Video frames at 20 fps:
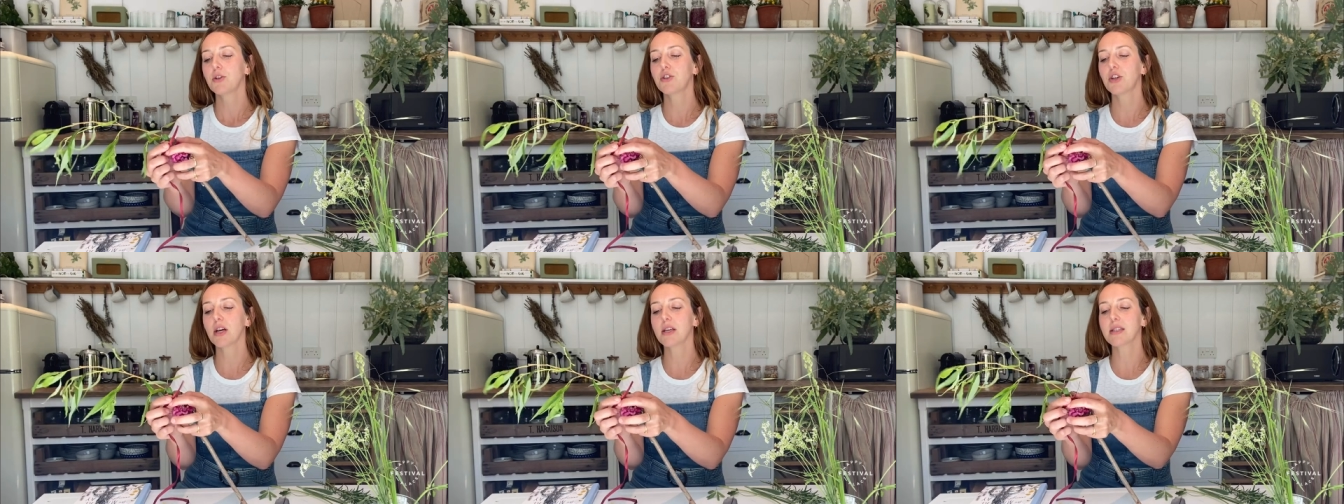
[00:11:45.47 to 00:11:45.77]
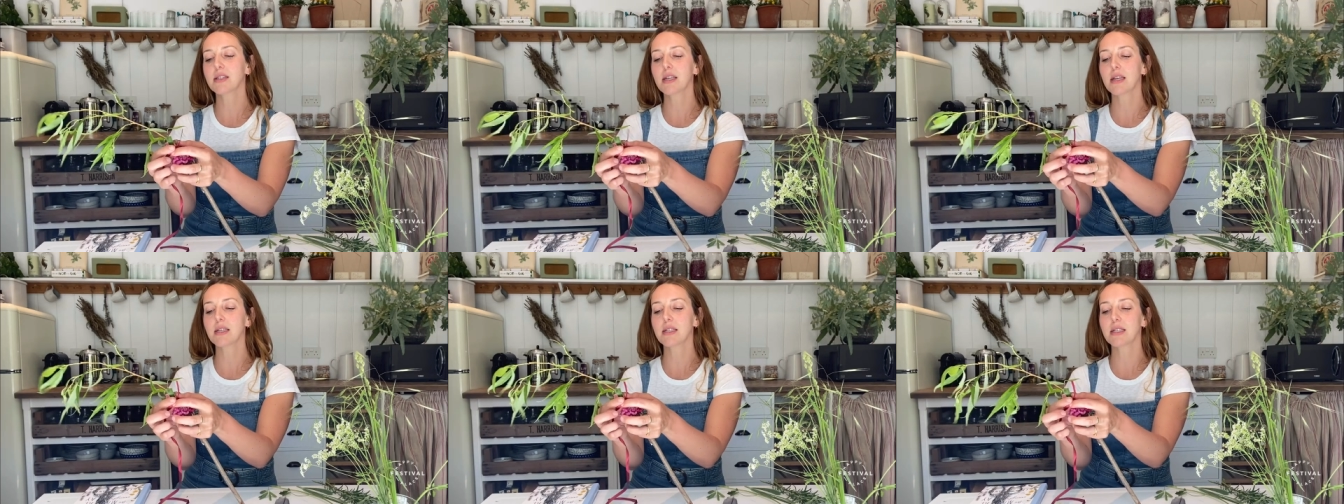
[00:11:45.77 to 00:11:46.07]

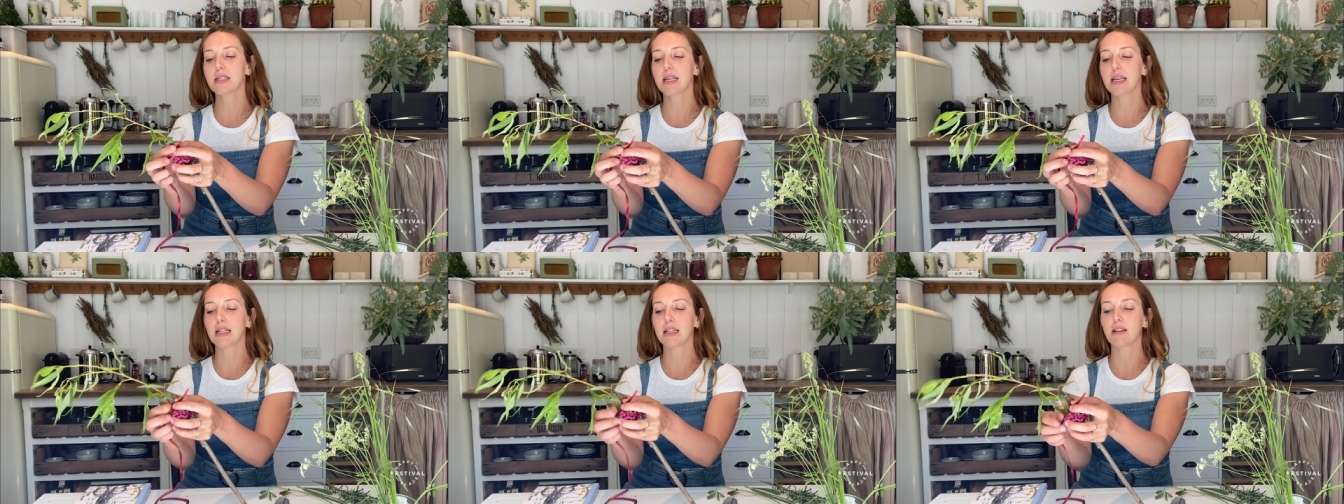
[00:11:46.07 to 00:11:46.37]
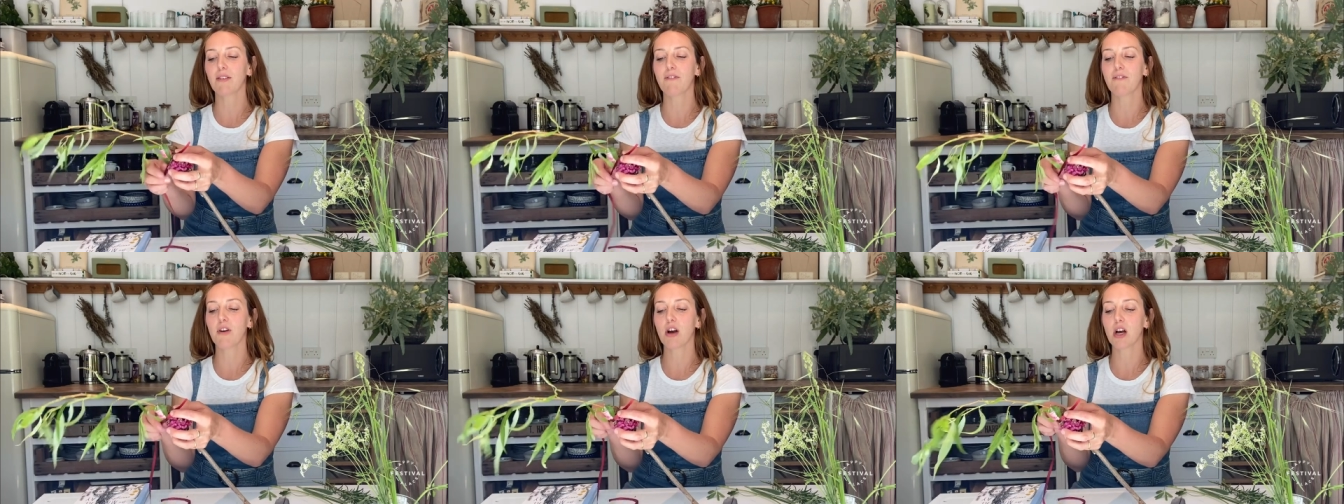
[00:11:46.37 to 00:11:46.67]
just
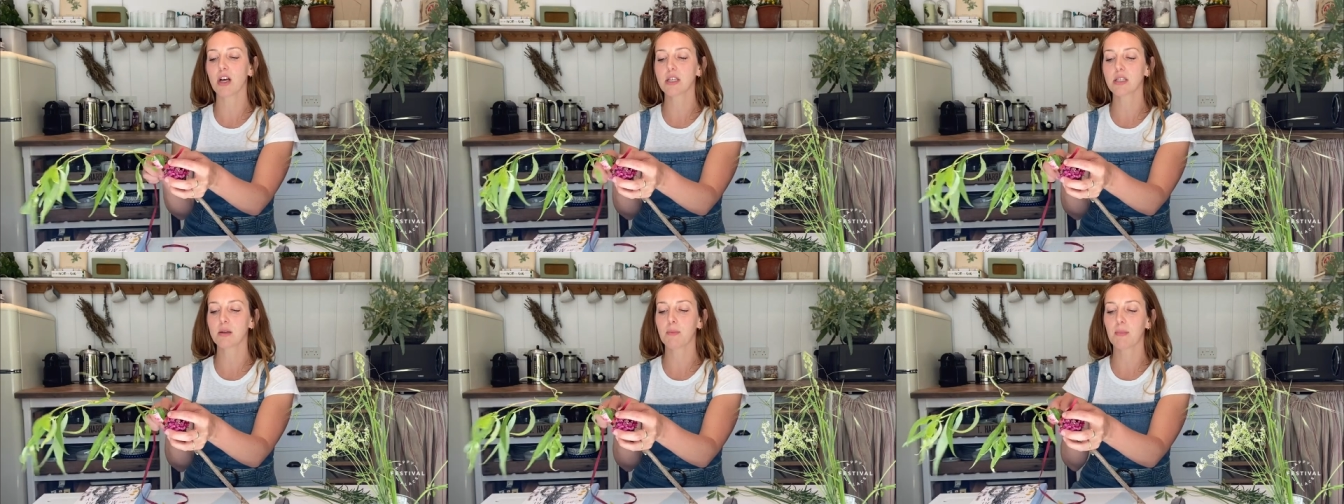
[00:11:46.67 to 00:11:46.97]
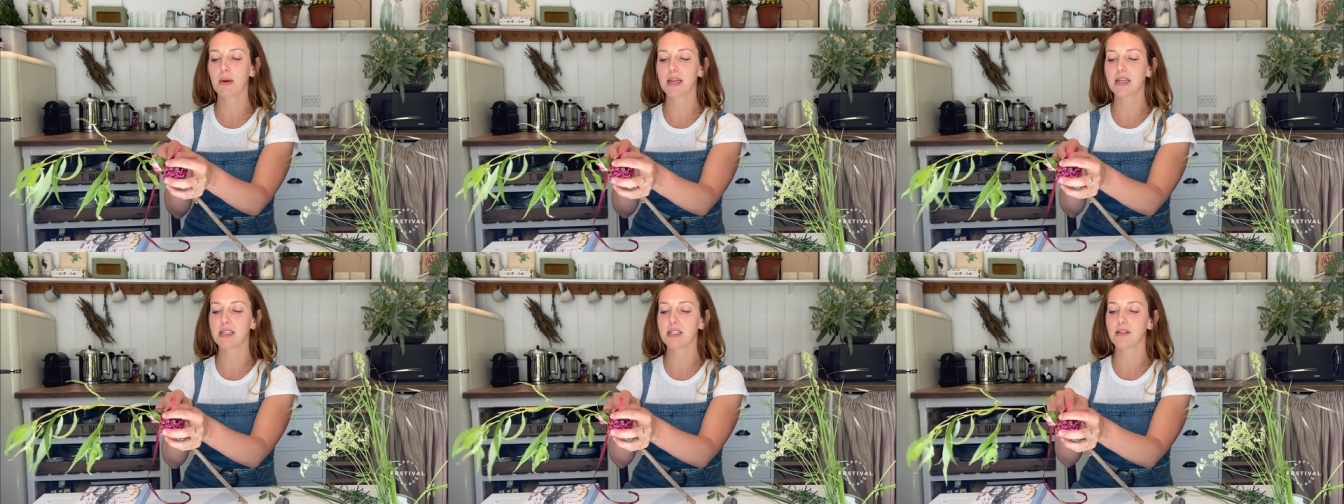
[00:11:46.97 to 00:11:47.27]
underneath the
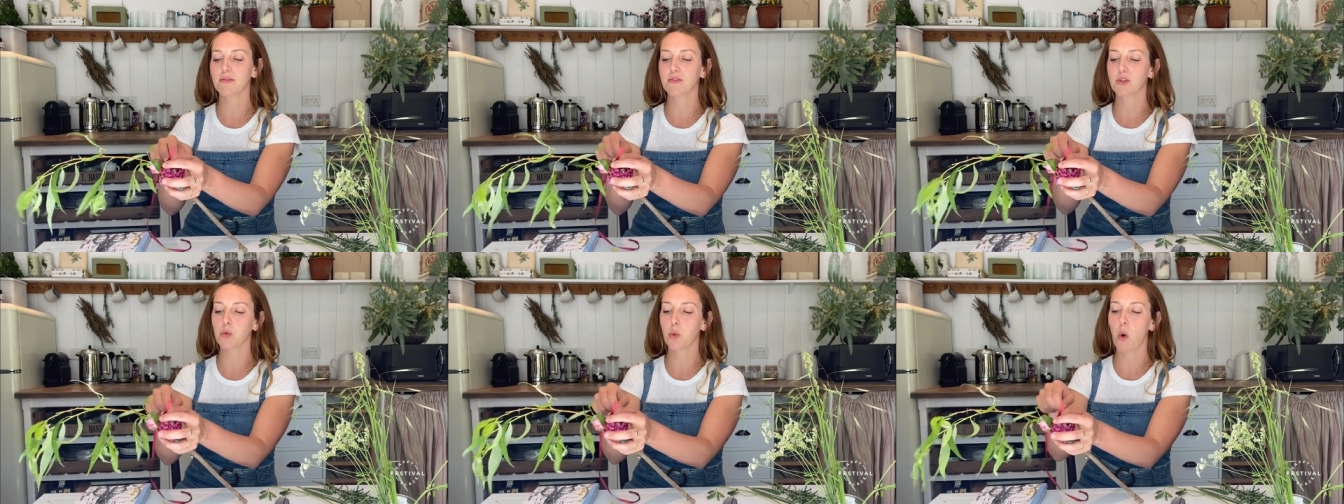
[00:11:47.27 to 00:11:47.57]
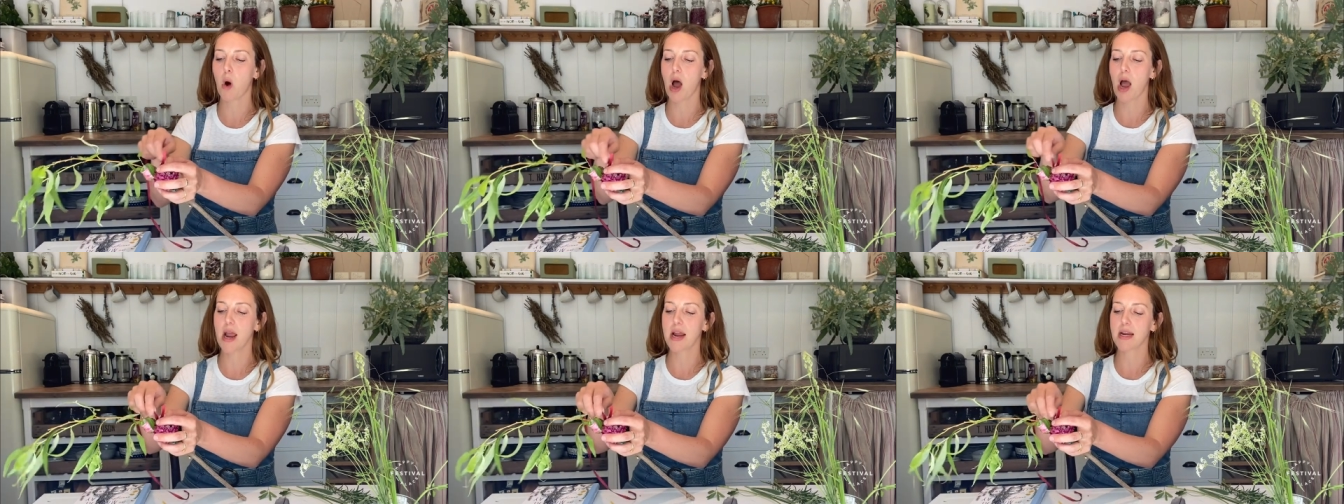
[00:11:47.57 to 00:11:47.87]
first piece of
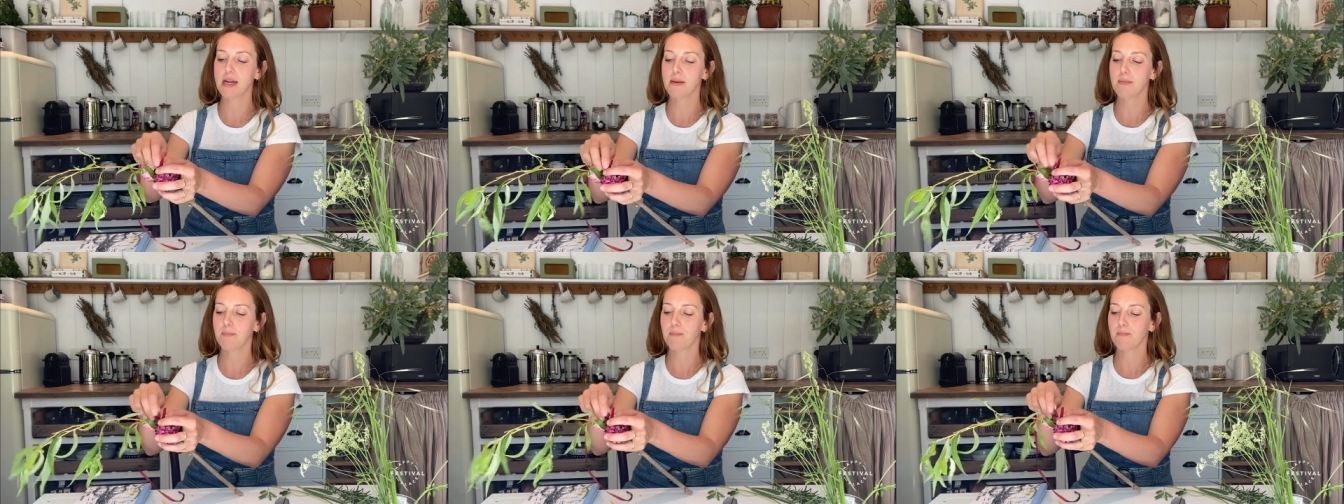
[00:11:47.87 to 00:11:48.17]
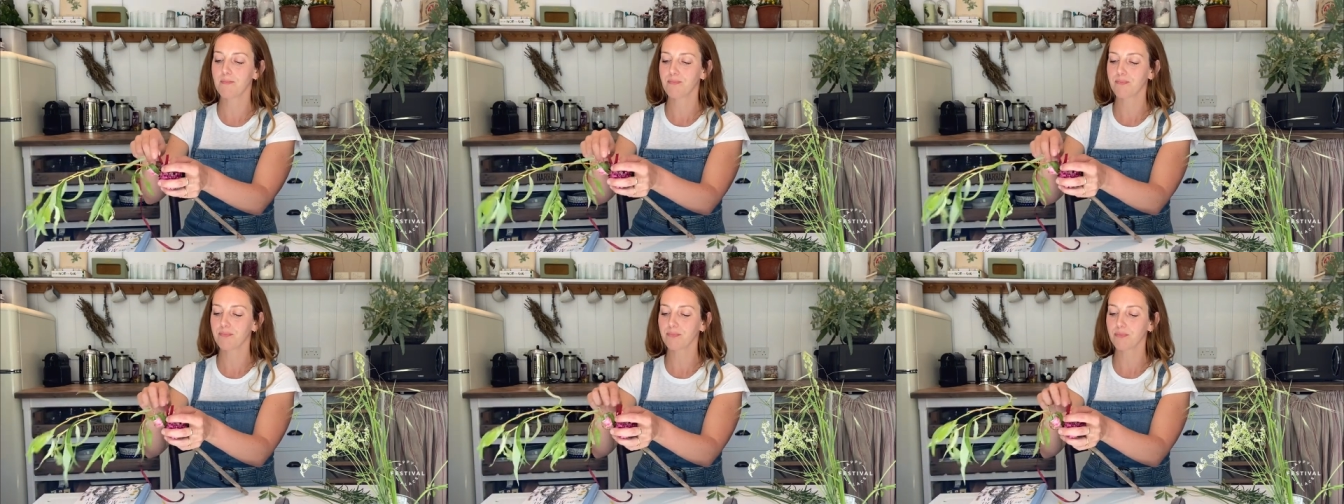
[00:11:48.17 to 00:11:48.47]
twine